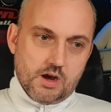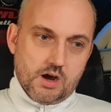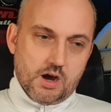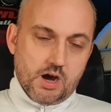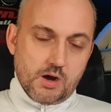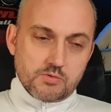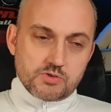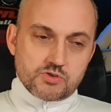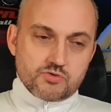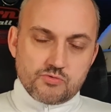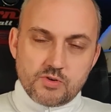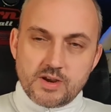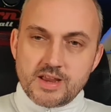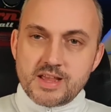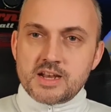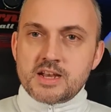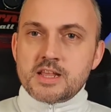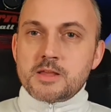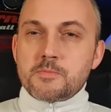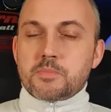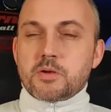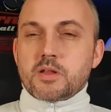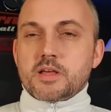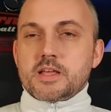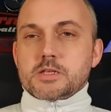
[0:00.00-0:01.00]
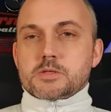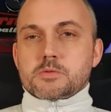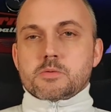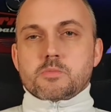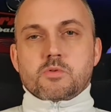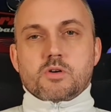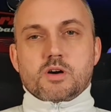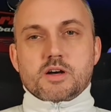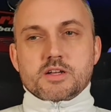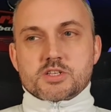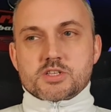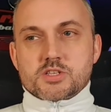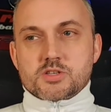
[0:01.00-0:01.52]
I was really pleased with
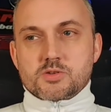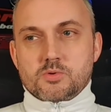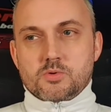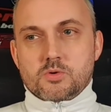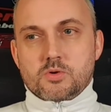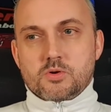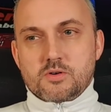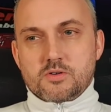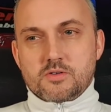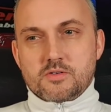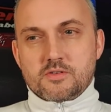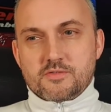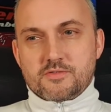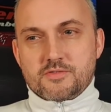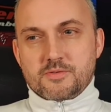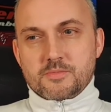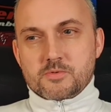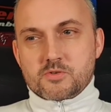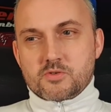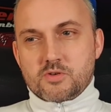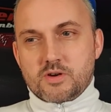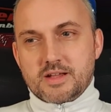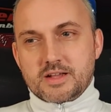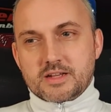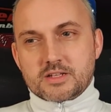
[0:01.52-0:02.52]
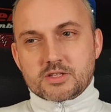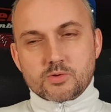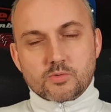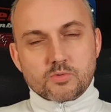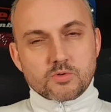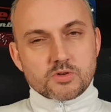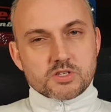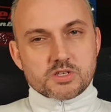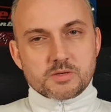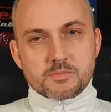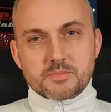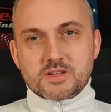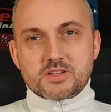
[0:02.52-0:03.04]
what I saw from Craig
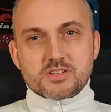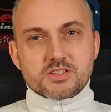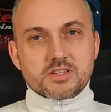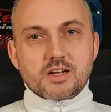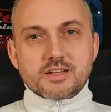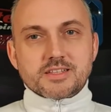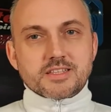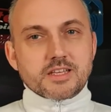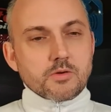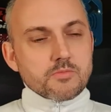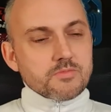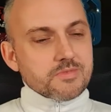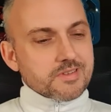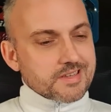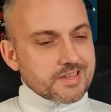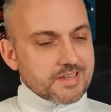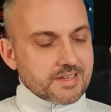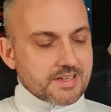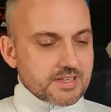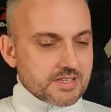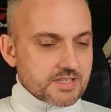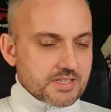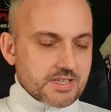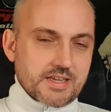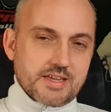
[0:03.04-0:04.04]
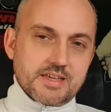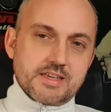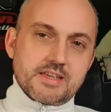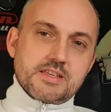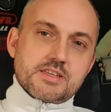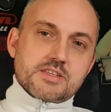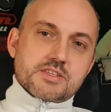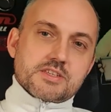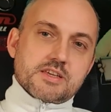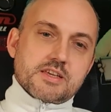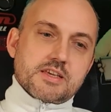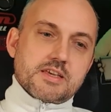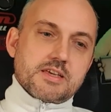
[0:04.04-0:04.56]
Dawson, because I don't think it's
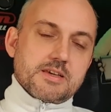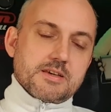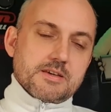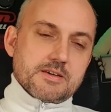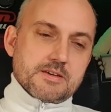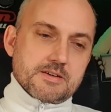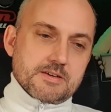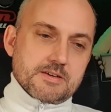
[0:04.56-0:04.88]
easy